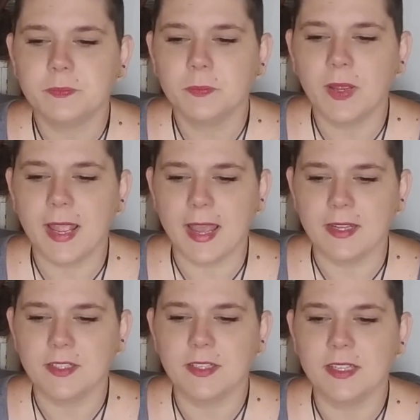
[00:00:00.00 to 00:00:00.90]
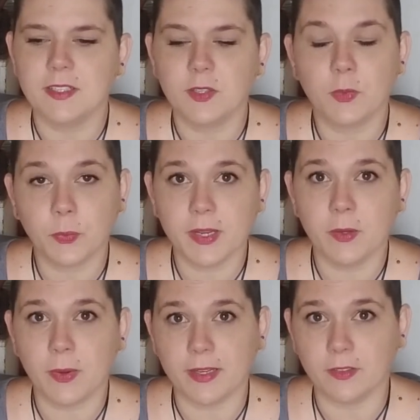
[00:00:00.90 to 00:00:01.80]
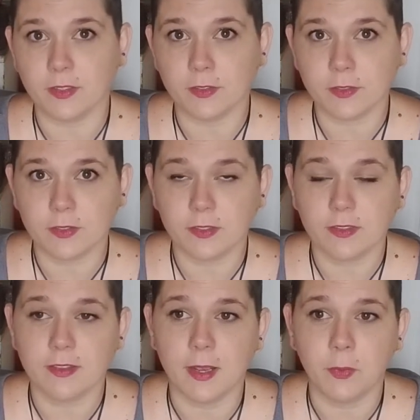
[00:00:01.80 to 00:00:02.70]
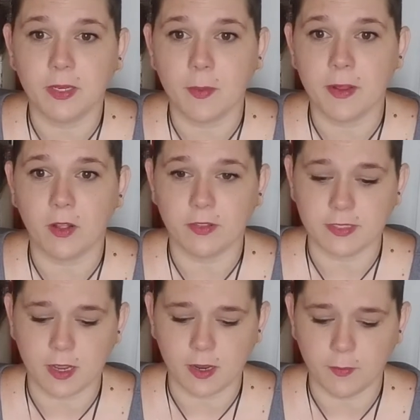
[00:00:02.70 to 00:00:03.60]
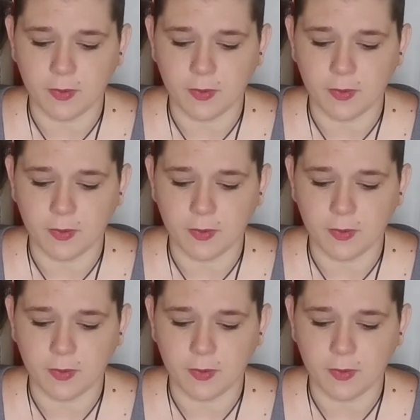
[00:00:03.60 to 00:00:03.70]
We had these 3 regulars that would come in all the time.